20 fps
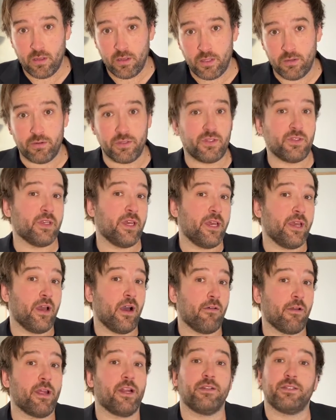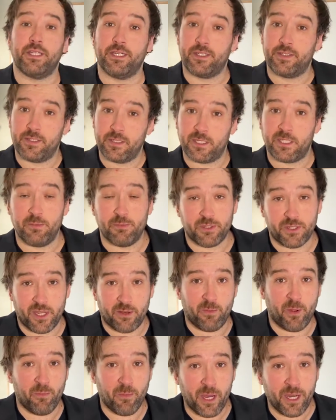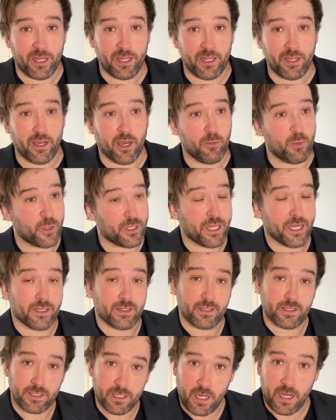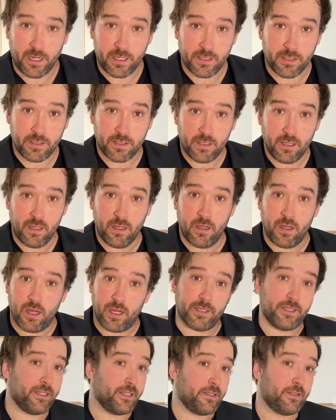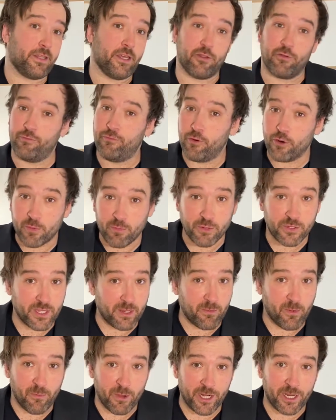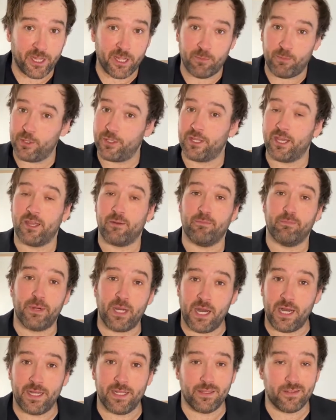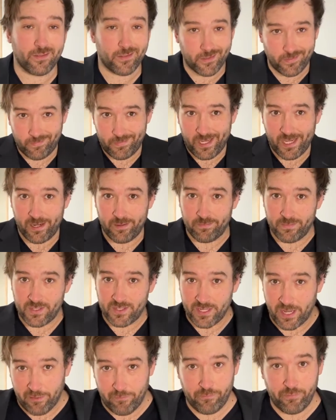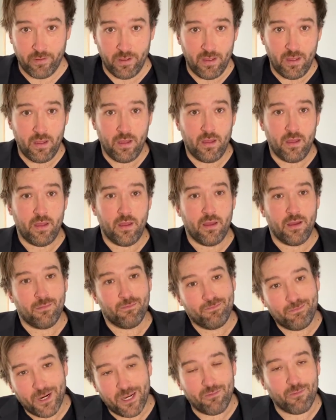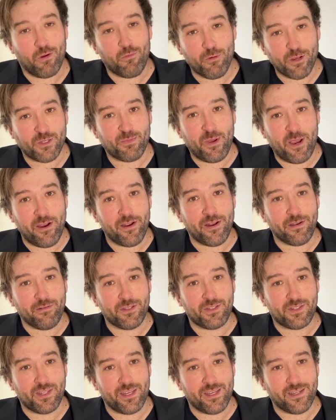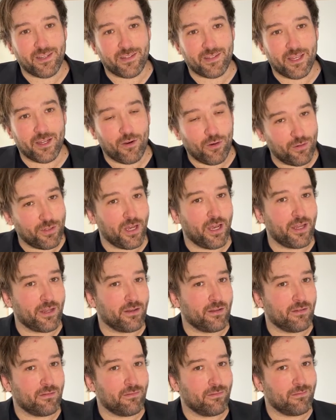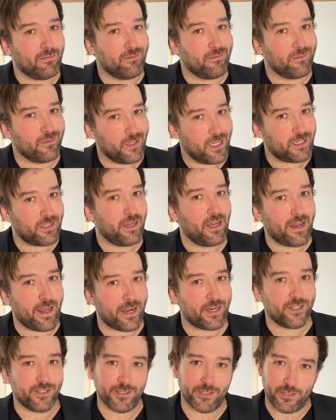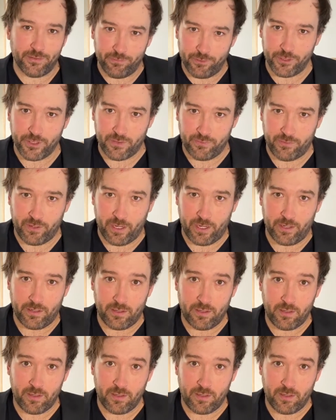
You would say, all right, I'll take 60% of my money, I'll put that in stocks. I'll take the other 40% of my money, I'll put that in bonds, and I'm safe. But what risk parity would say is that, hold on, that's not actually diversified.